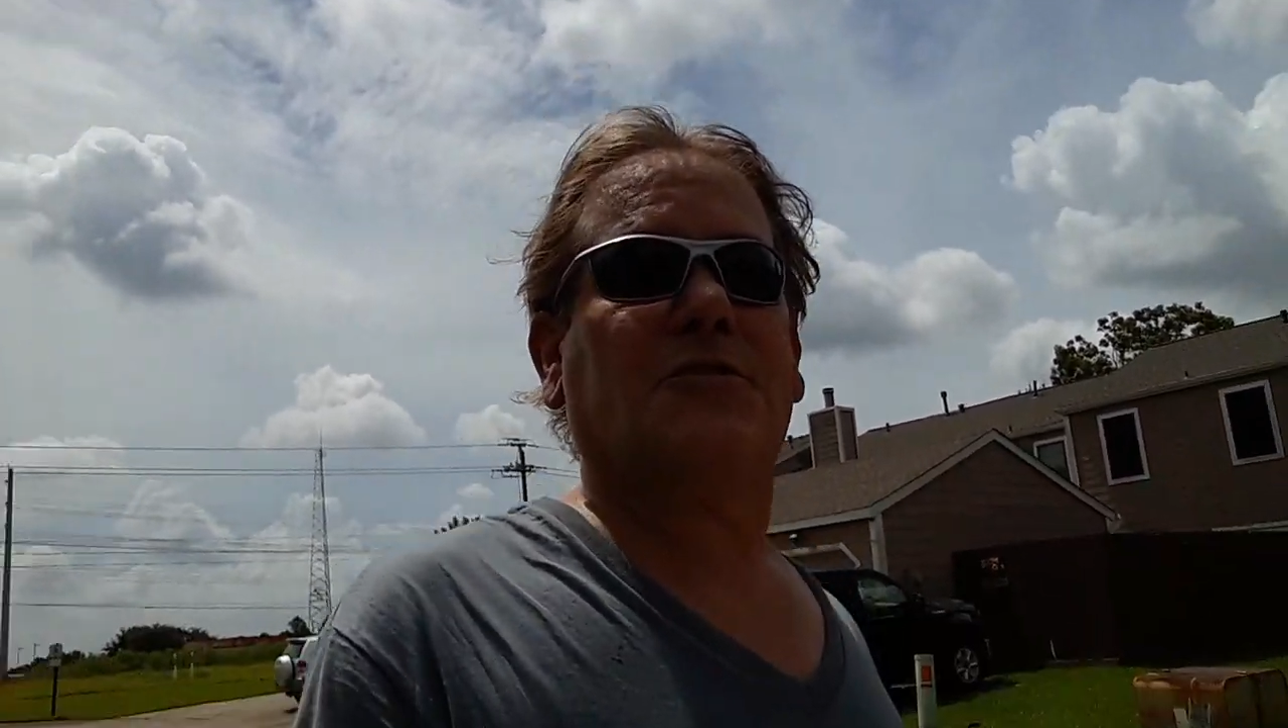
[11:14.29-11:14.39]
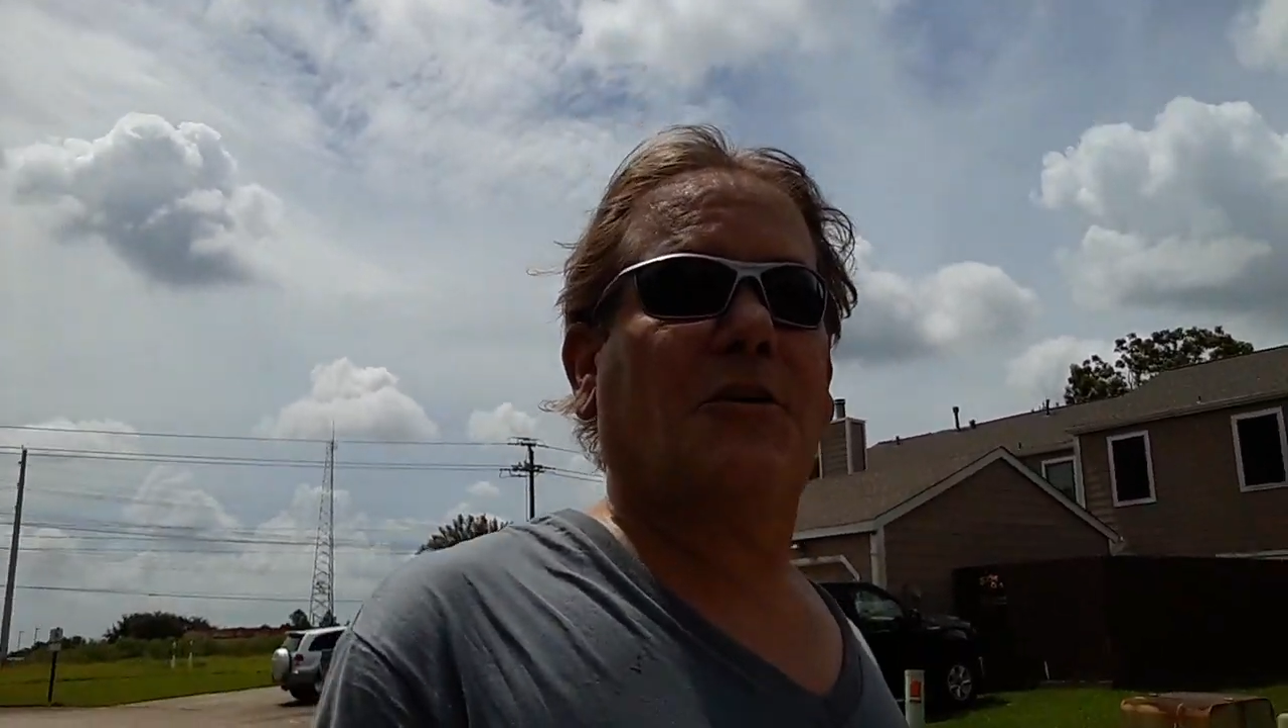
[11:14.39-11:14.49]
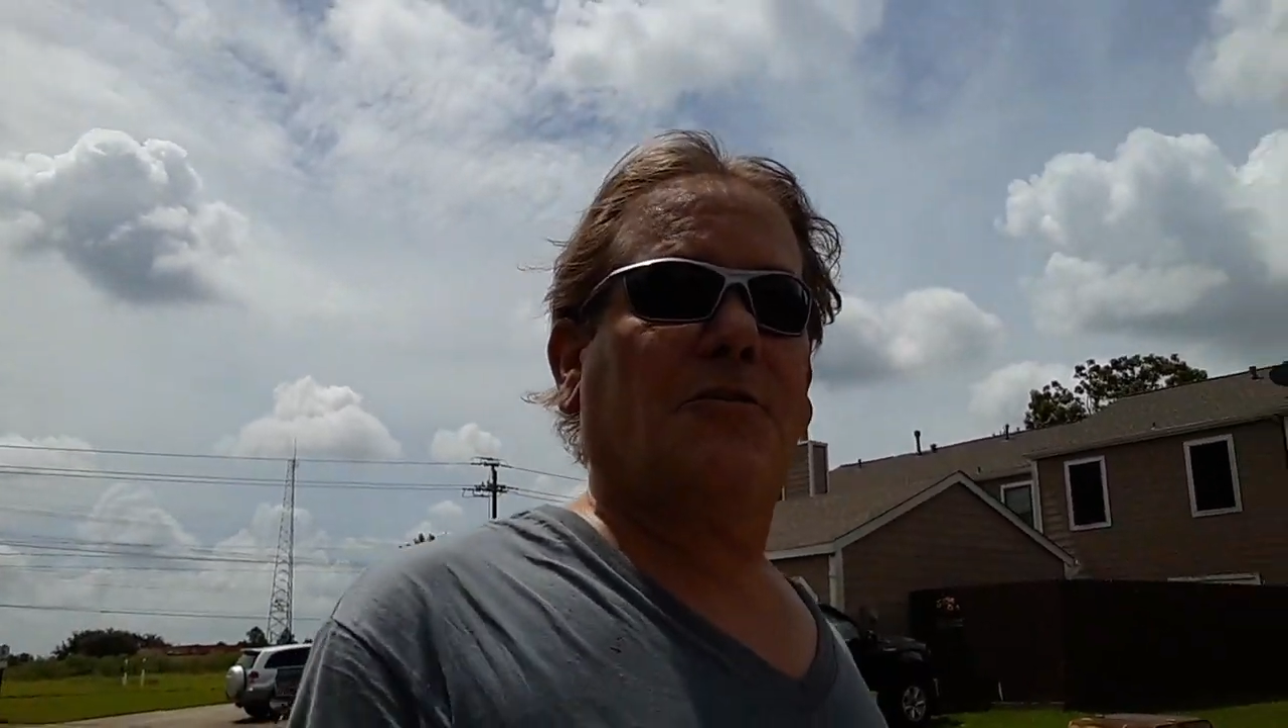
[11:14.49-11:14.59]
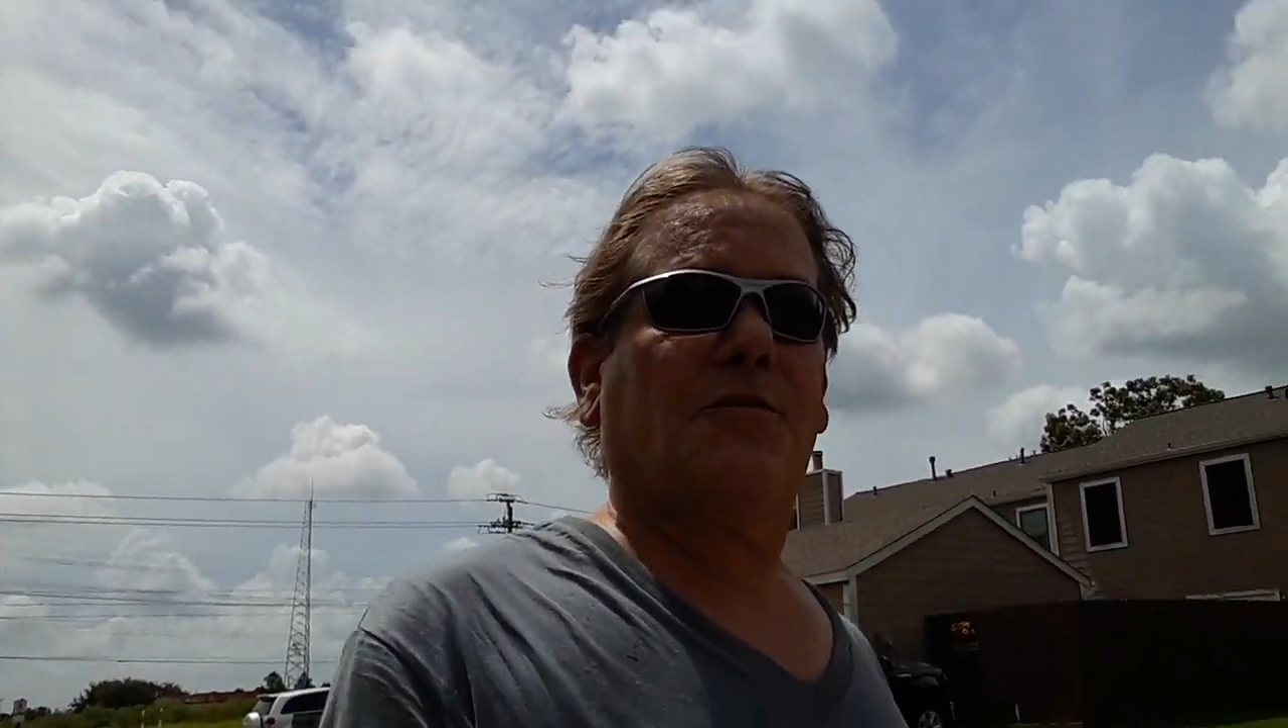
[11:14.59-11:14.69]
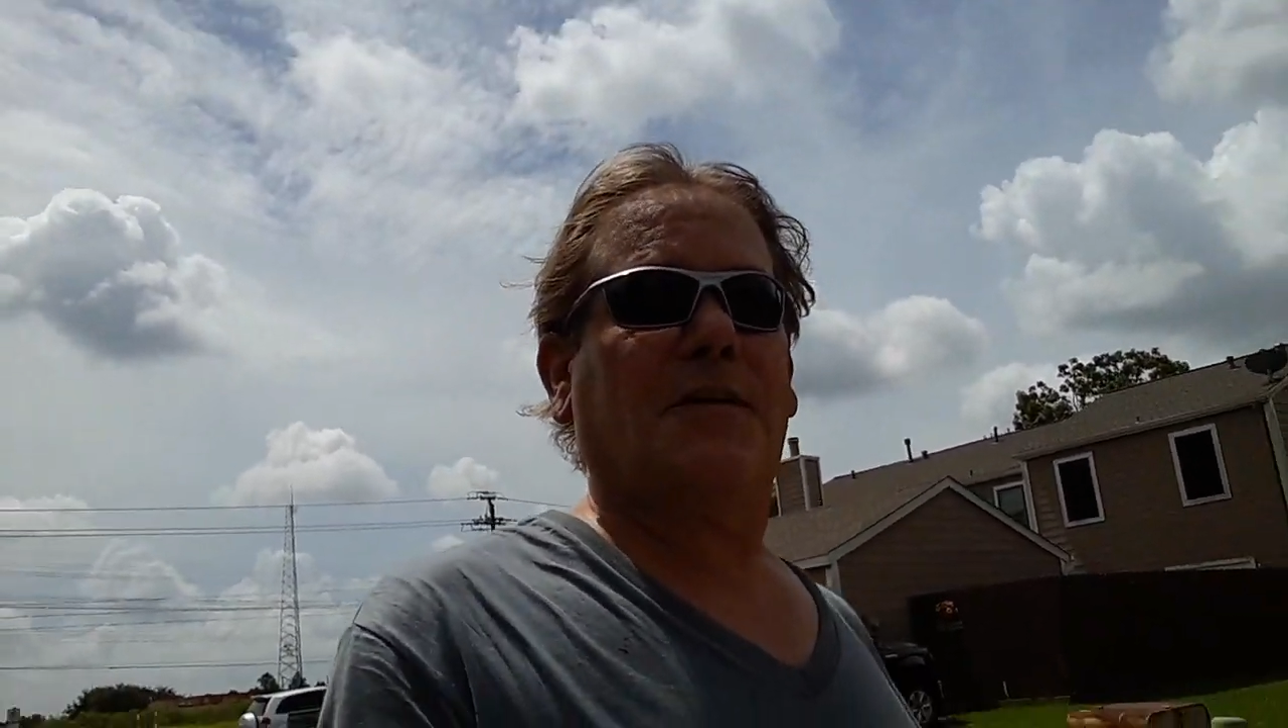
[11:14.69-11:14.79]
You
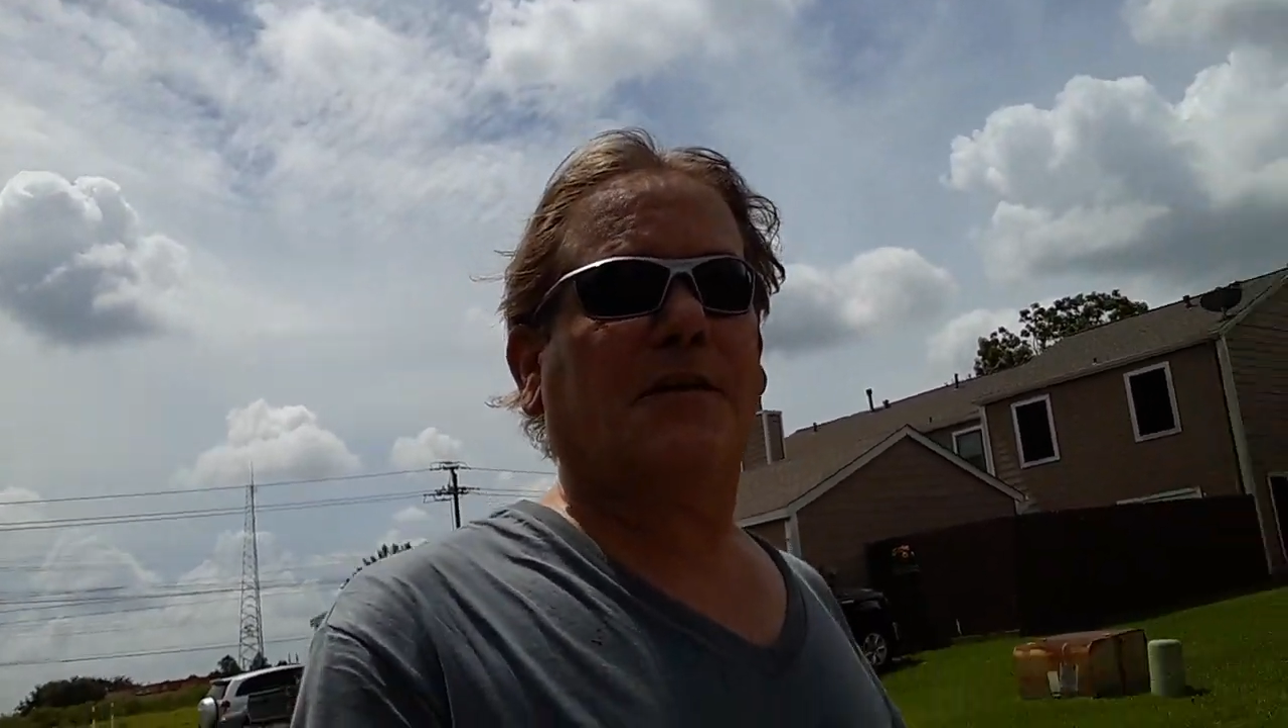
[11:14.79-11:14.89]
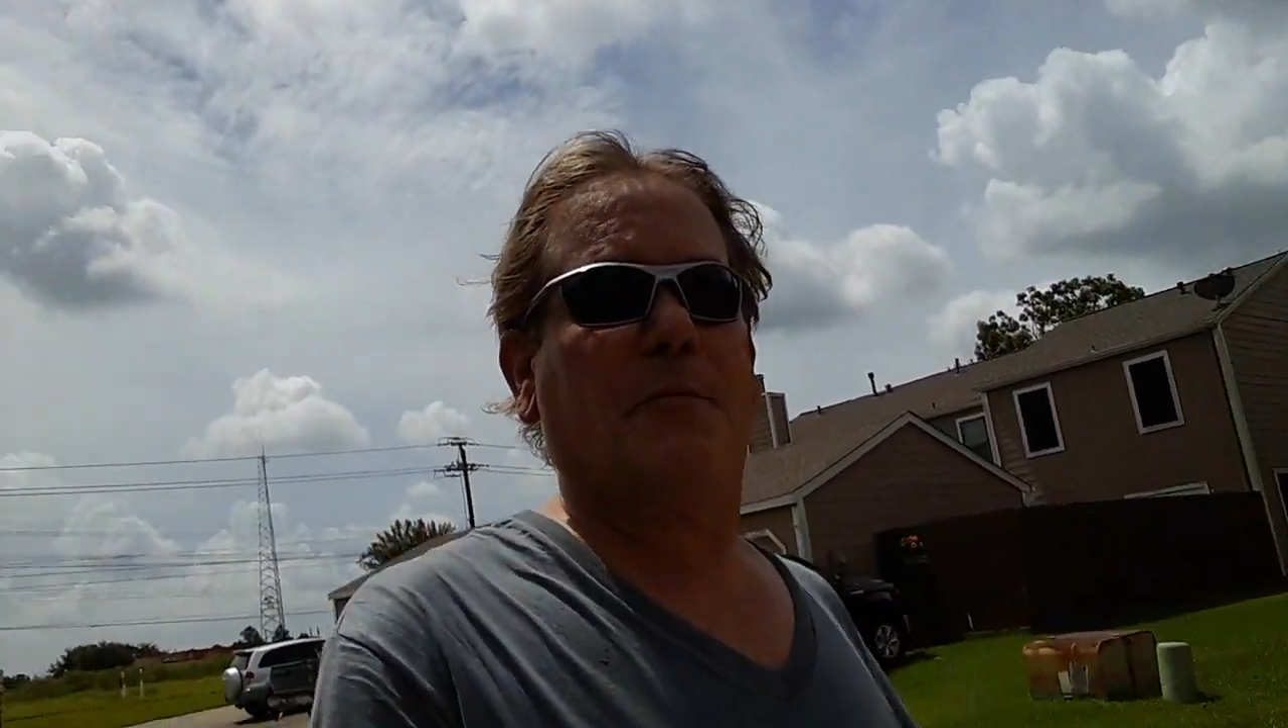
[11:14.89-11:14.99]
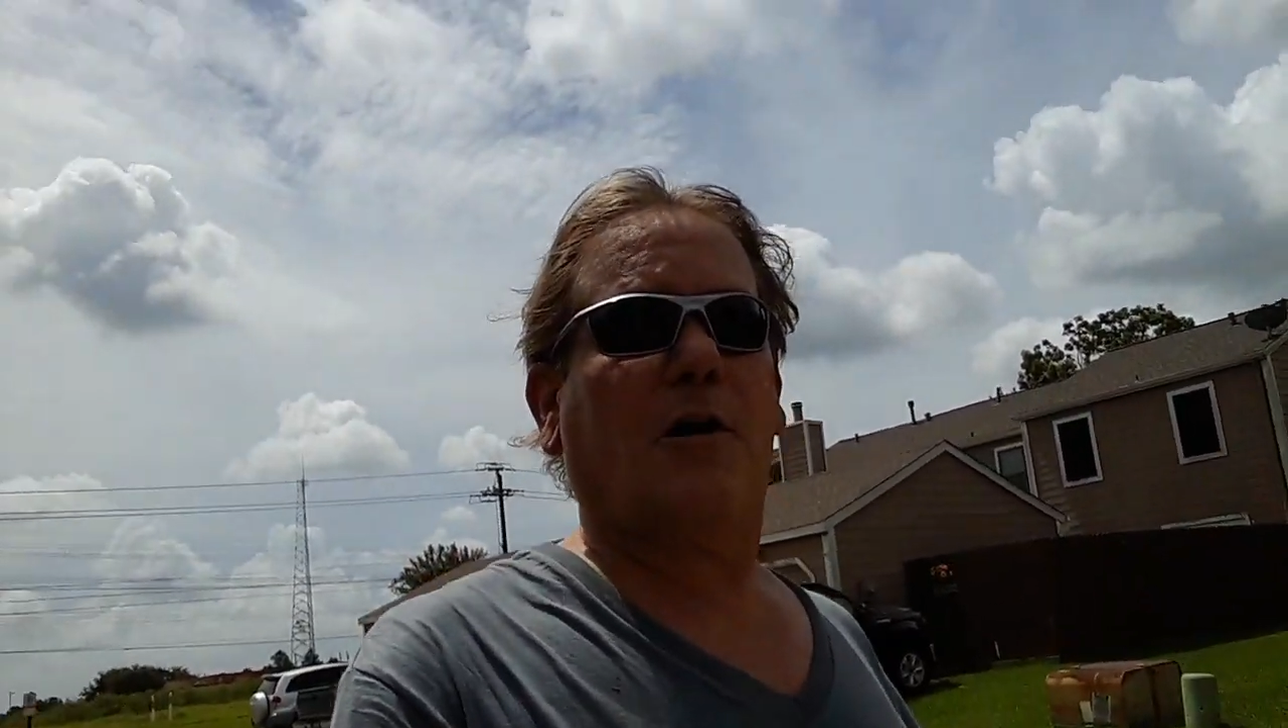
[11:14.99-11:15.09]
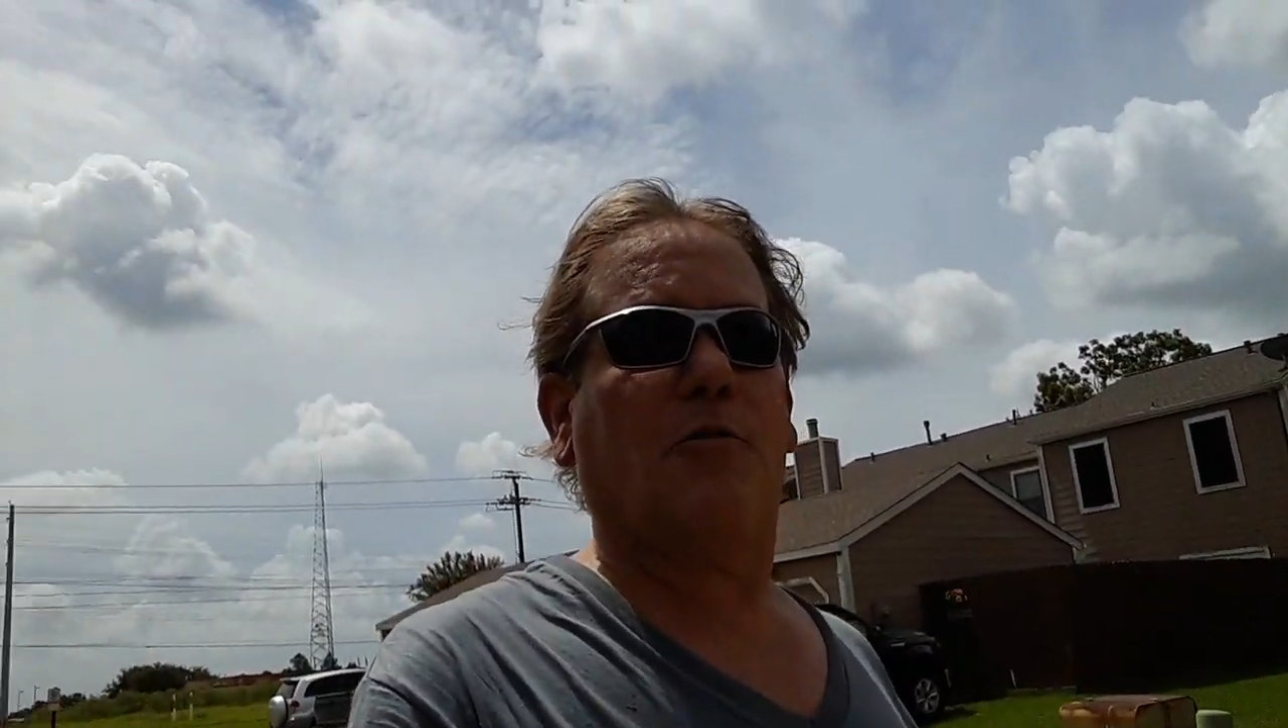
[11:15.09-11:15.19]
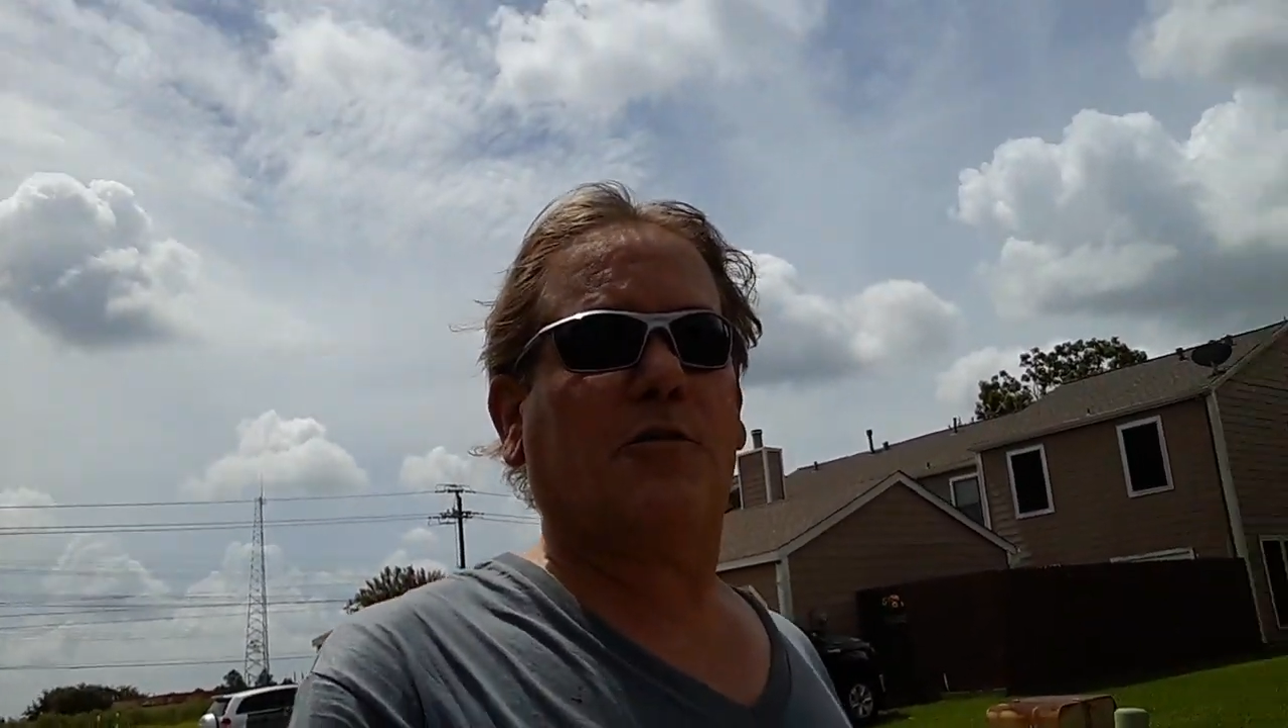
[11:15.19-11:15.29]
know, the thing
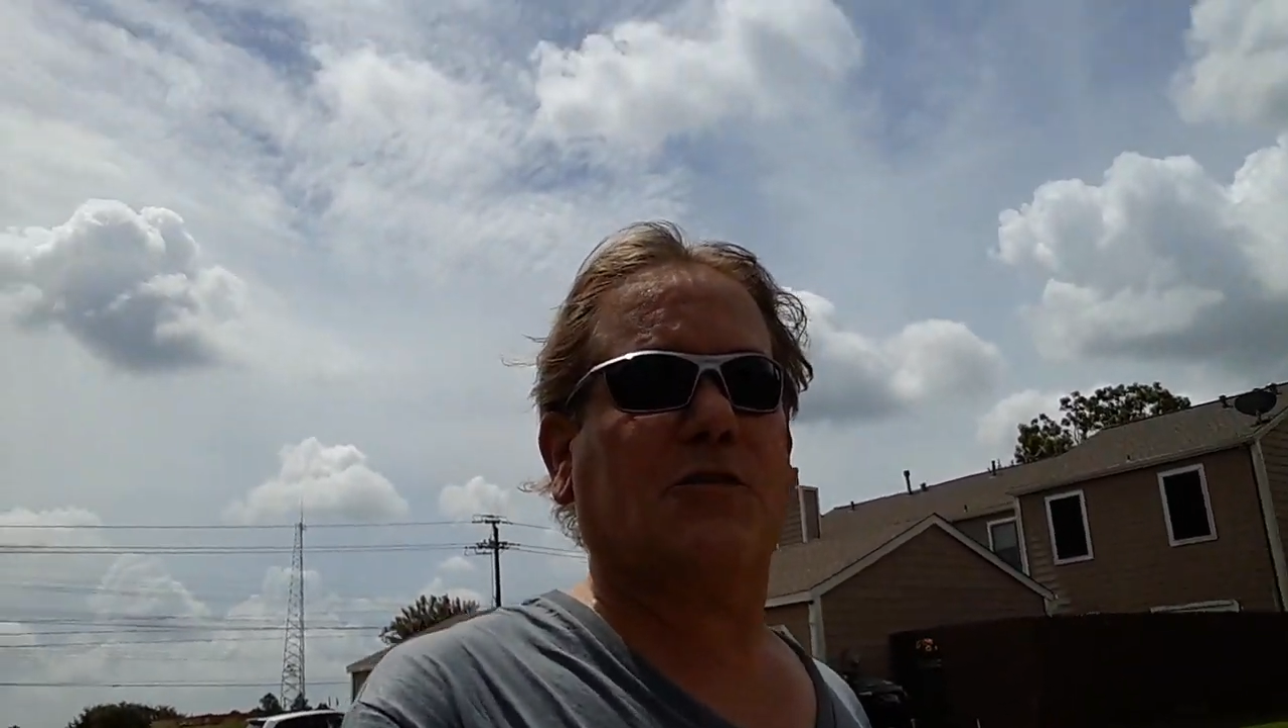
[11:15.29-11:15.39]
about what